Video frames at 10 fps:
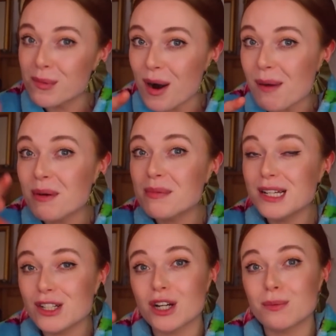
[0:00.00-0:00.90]

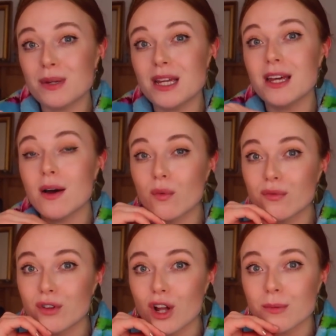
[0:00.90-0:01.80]
probably not be a
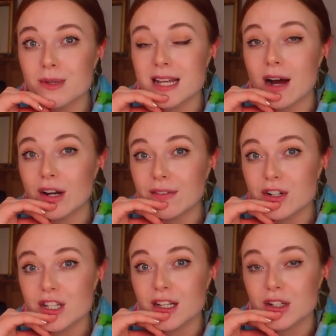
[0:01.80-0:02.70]
Vlogmas out
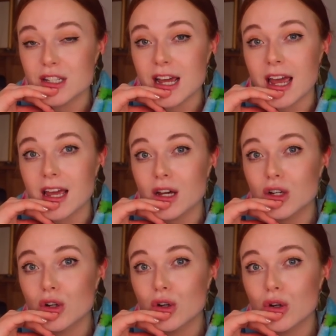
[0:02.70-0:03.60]
every single day
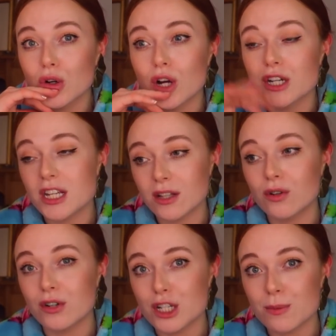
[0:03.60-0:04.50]
until
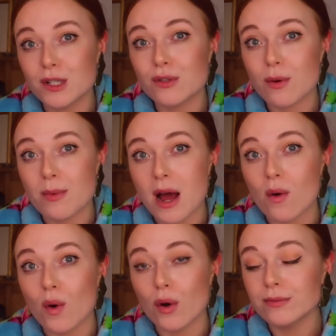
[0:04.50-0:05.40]
Christmas from
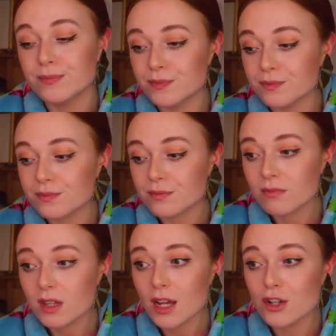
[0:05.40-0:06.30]
now on.
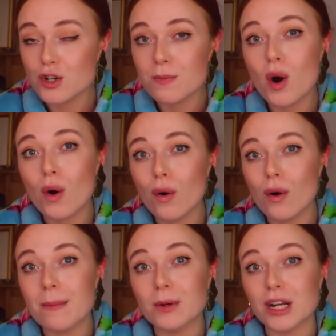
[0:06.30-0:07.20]

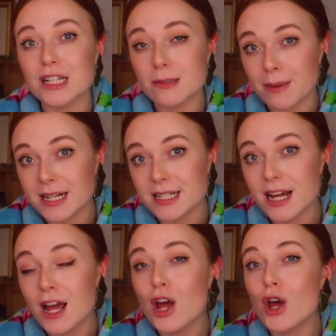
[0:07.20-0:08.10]
Tomorrow I'm gonna spend
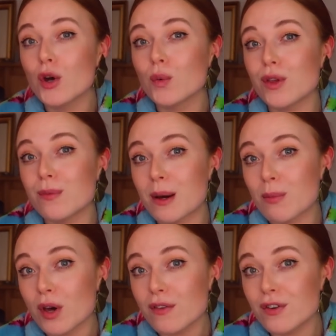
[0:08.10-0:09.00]
with my
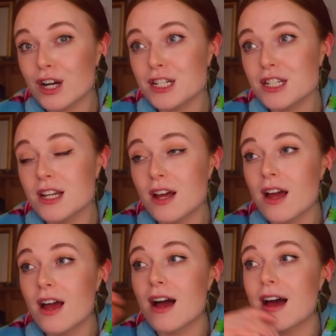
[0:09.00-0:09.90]
boyfriend.
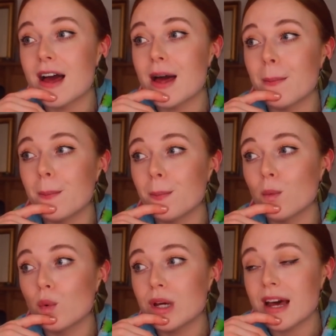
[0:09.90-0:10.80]

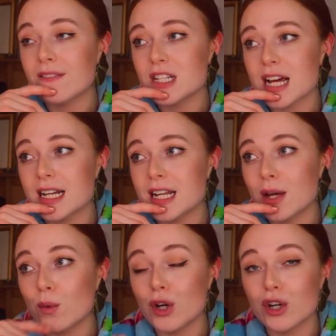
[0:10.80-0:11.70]
We have decided
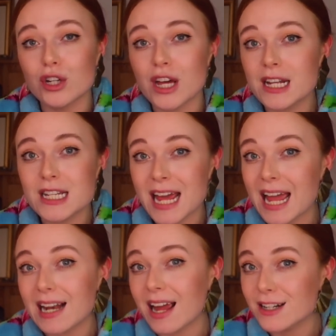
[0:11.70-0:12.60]
that we're gonna
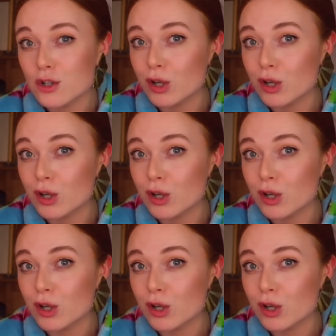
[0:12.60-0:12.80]
take like